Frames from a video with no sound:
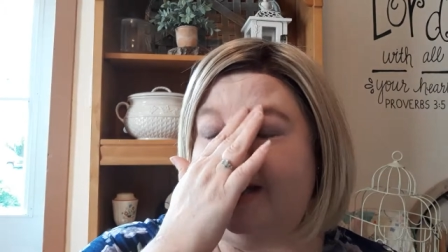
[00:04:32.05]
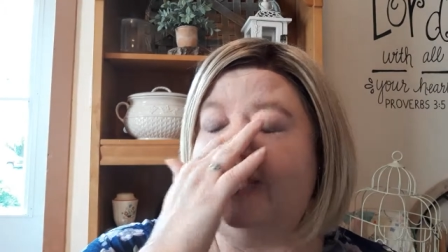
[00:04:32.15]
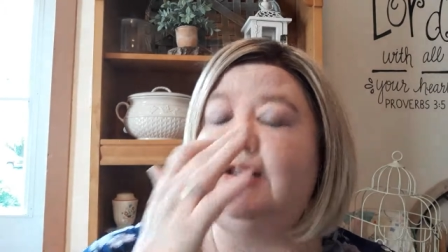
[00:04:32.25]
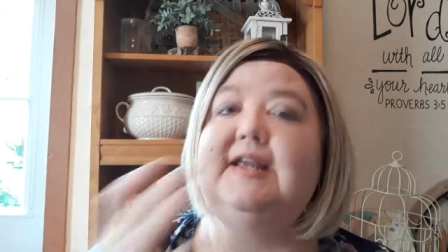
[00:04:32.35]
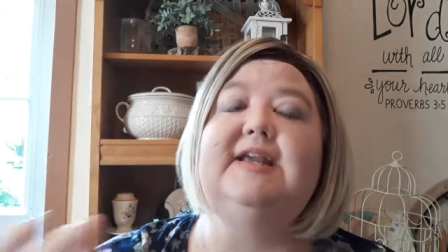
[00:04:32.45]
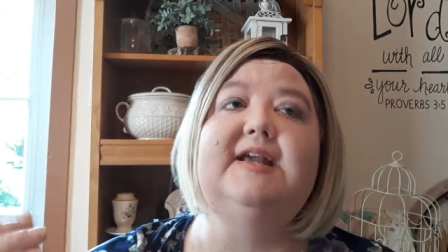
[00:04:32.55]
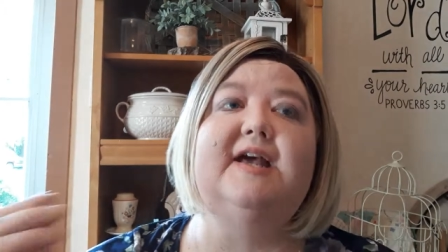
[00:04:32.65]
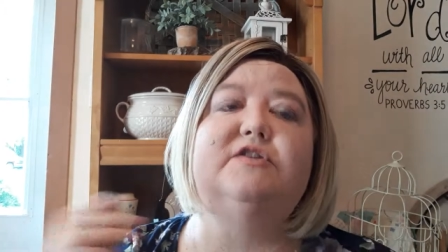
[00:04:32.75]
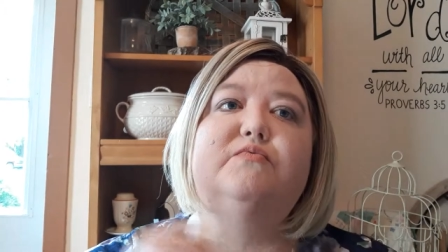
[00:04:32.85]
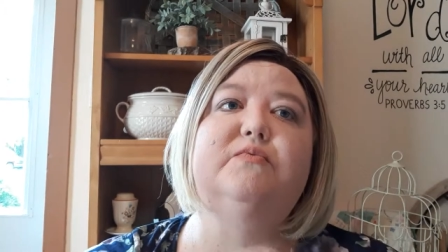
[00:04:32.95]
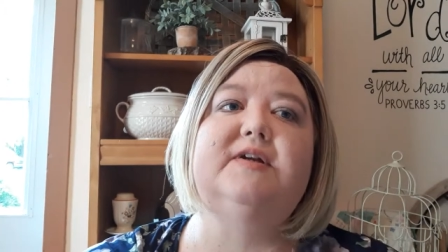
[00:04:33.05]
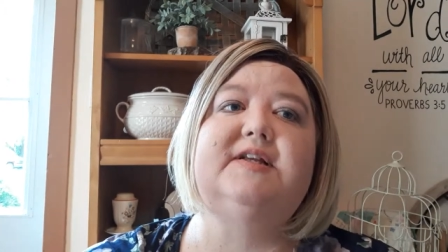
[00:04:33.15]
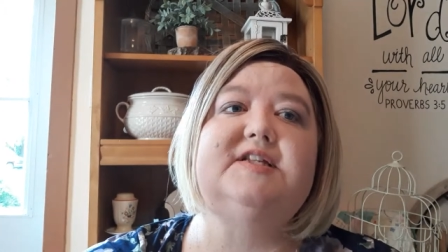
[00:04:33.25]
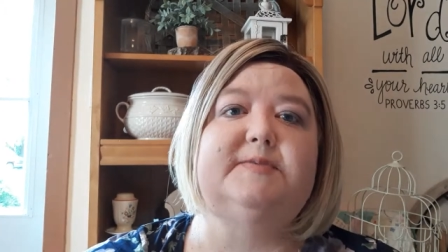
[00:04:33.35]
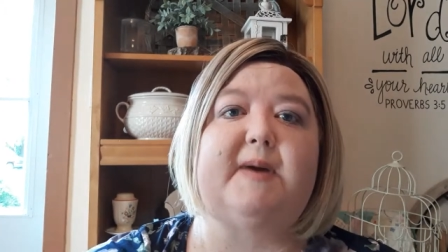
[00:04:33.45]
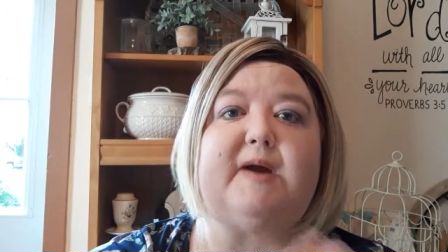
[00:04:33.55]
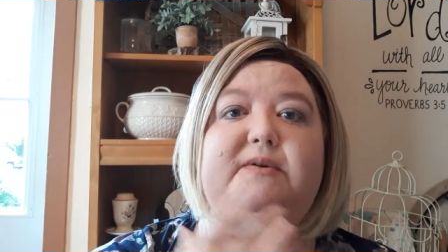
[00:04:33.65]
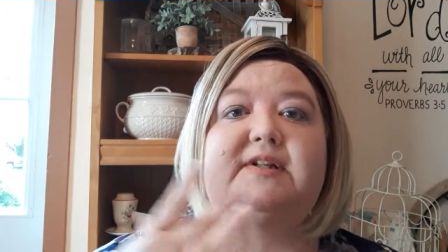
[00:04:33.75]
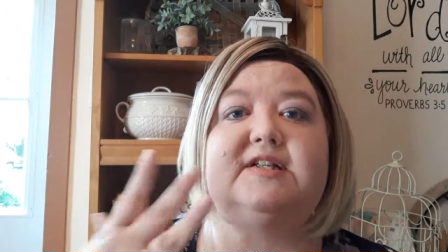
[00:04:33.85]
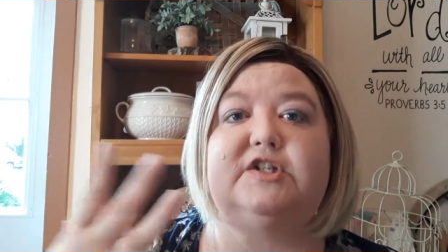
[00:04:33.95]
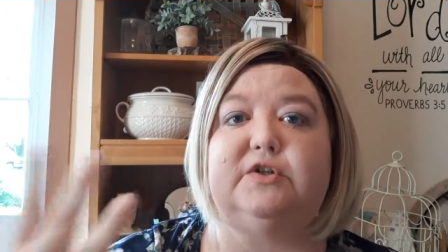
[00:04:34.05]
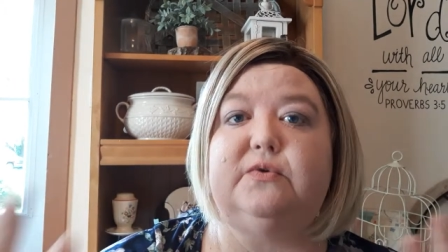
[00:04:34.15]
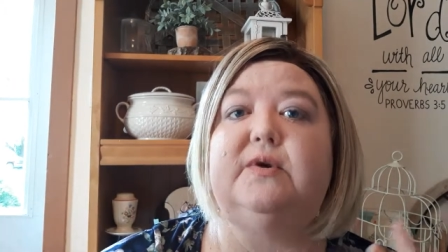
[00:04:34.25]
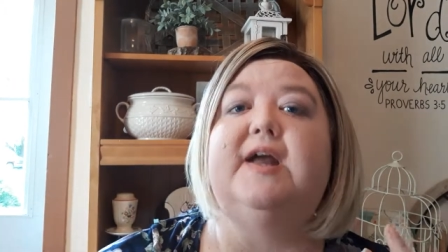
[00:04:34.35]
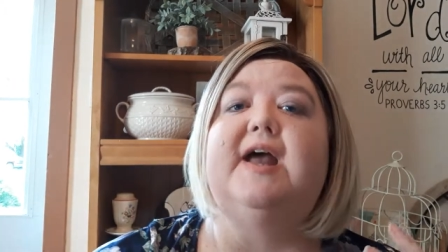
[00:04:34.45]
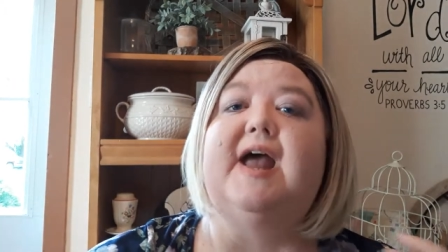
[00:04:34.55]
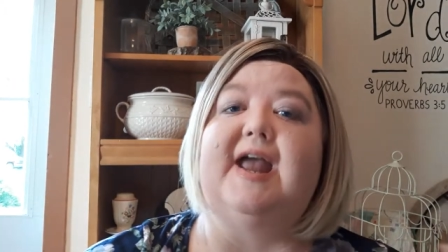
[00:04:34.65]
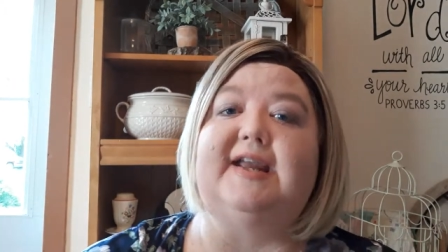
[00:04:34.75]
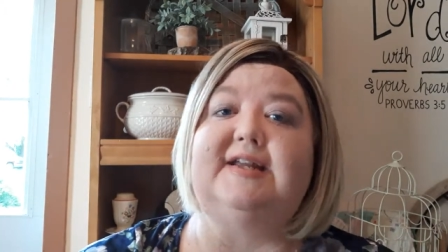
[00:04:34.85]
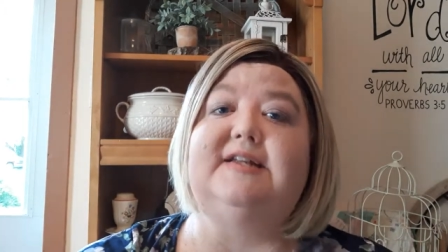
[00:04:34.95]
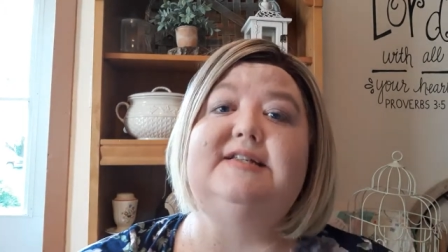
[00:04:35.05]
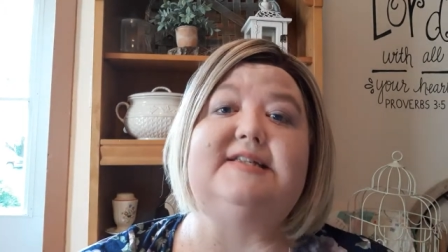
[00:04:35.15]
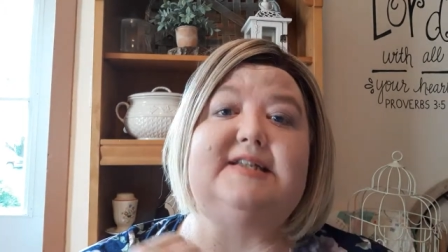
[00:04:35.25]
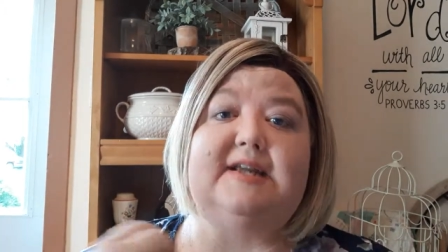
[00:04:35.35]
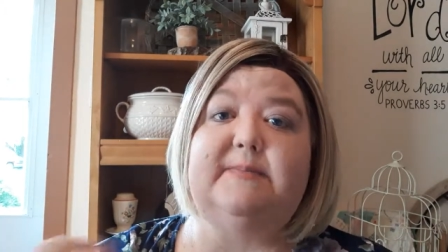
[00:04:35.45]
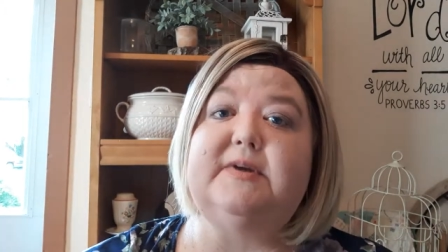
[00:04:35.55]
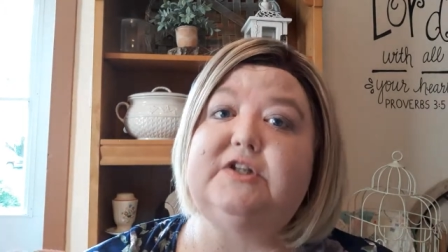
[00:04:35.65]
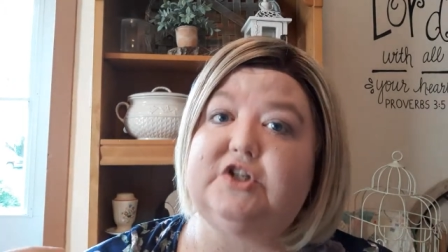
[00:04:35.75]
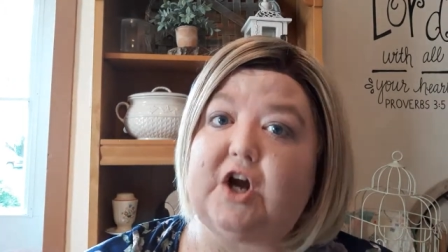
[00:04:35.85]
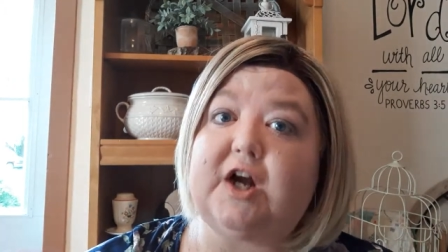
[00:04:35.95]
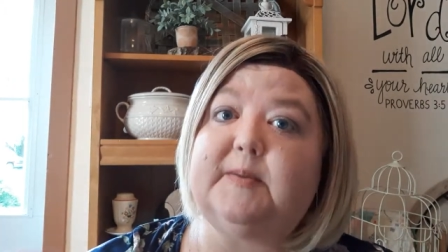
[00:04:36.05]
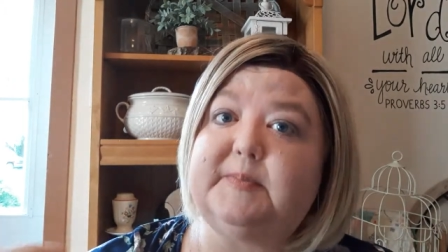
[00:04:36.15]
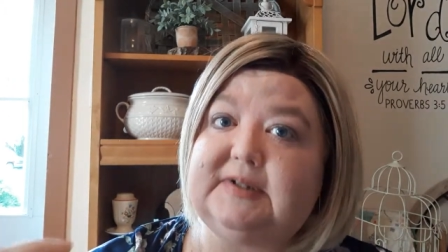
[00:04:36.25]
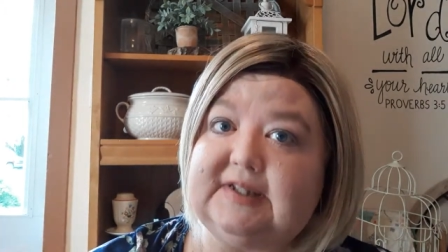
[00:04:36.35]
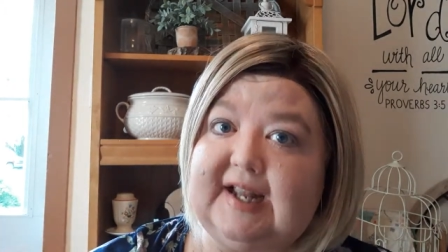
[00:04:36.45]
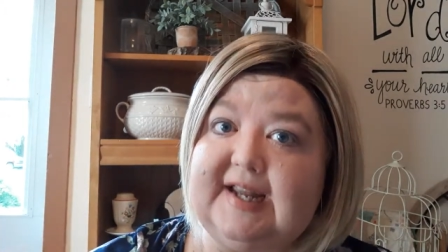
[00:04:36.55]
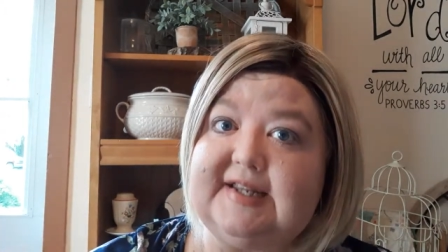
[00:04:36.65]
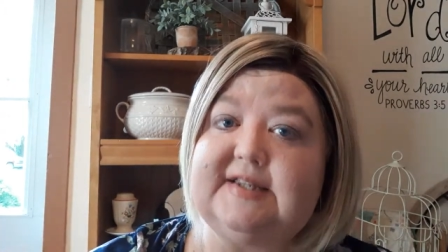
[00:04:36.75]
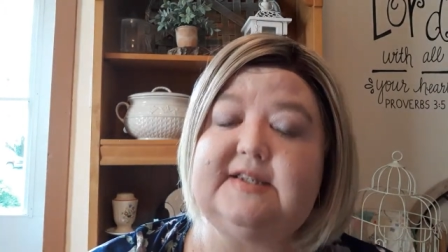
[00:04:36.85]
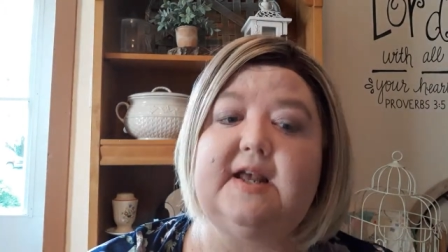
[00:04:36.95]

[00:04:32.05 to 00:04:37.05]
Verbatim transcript: And he has really spiraled into a deep, dark place.